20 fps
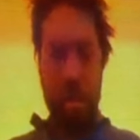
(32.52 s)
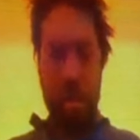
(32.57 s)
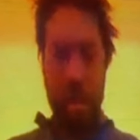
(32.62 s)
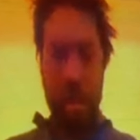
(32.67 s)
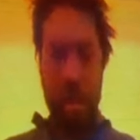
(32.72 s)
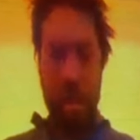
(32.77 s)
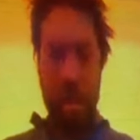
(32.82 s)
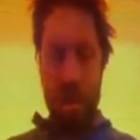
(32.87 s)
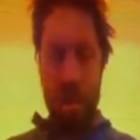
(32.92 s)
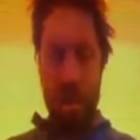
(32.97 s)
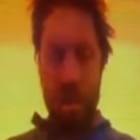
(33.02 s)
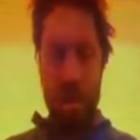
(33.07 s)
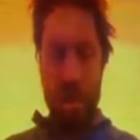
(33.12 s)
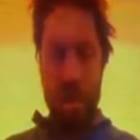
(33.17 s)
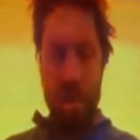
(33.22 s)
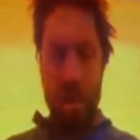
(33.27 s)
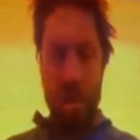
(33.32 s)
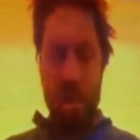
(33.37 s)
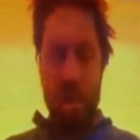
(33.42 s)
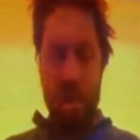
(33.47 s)

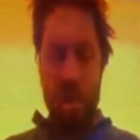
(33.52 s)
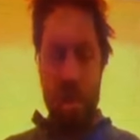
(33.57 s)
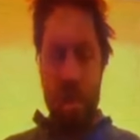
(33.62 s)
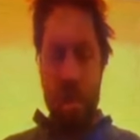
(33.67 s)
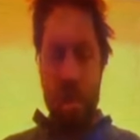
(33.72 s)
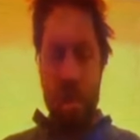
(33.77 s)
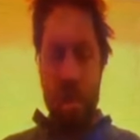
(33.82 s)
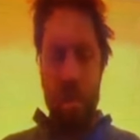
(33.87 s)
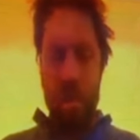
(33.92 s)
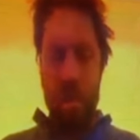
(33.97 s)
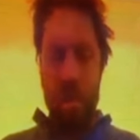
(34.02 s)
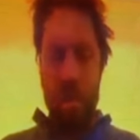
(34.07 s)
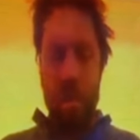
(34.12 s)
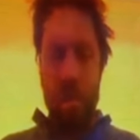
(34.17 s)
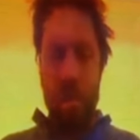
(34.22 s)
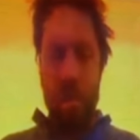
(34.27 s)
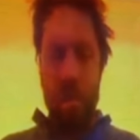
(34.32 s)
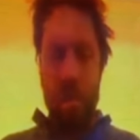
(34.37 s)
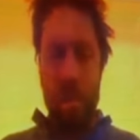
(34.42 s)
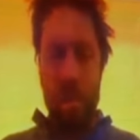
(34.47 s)

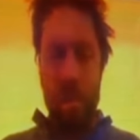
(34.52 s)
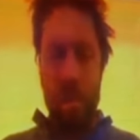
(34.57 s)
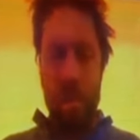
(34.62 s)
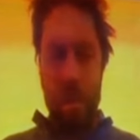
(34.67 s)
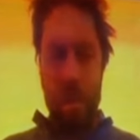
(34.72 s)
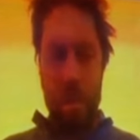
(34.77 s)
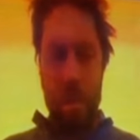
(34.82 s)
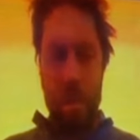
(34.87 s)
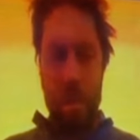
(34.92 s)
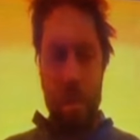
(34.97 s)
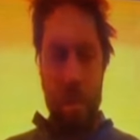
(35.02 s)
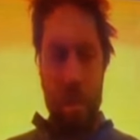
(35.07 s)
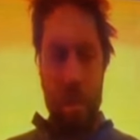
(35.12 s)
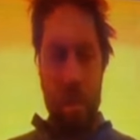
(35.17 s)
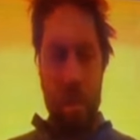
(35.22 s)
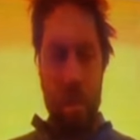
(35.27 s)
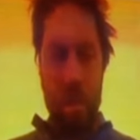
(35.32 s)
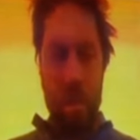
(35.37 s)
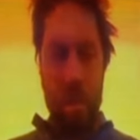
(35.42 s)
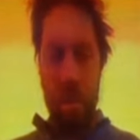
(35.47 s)

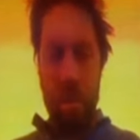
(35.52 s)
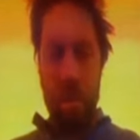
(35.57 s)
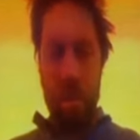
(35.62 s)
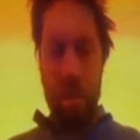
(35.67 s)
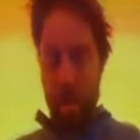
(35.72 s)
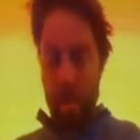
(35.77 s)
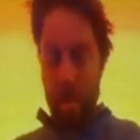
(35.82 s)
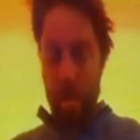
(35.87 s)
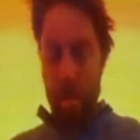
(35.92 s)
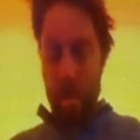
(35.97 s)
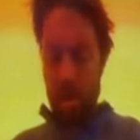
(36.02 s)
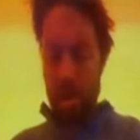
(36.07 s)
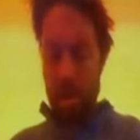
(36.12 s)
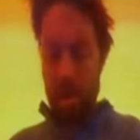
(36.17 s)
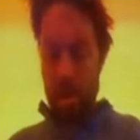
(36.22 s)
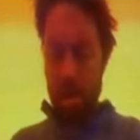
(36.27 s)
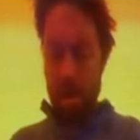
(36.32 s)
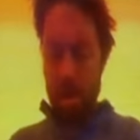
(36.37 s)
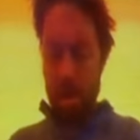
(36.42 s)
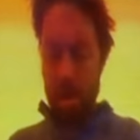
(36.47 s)

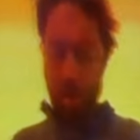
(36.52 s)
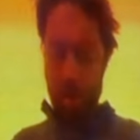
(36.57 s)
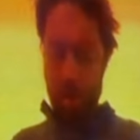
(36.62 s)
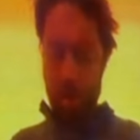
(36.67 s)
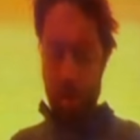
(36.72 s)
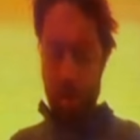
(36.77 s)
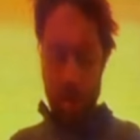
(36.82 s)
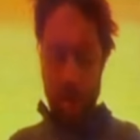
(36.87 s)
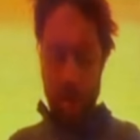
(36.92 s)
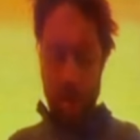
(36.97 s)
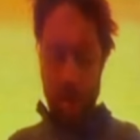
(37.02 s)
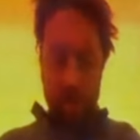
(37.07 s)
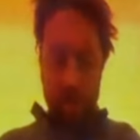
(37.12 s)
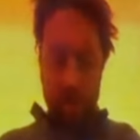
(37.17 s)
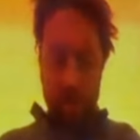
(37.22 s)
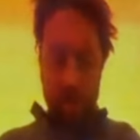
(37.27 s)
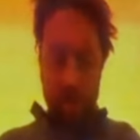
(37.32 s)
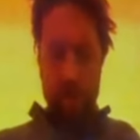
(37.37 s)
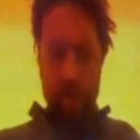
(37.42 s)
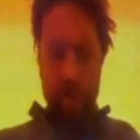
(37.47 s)

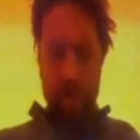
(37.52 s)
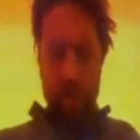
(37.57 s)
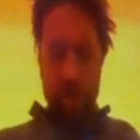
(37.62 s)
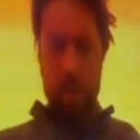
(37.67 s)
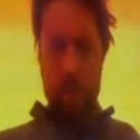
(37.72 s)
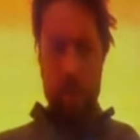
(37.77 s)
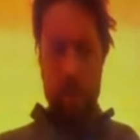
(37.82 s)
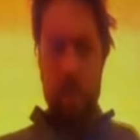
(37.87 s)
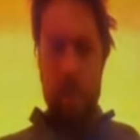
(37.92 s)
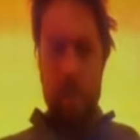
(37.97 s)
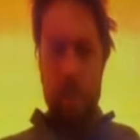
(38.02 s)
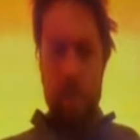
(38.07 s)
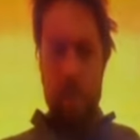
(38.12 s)
[no speech]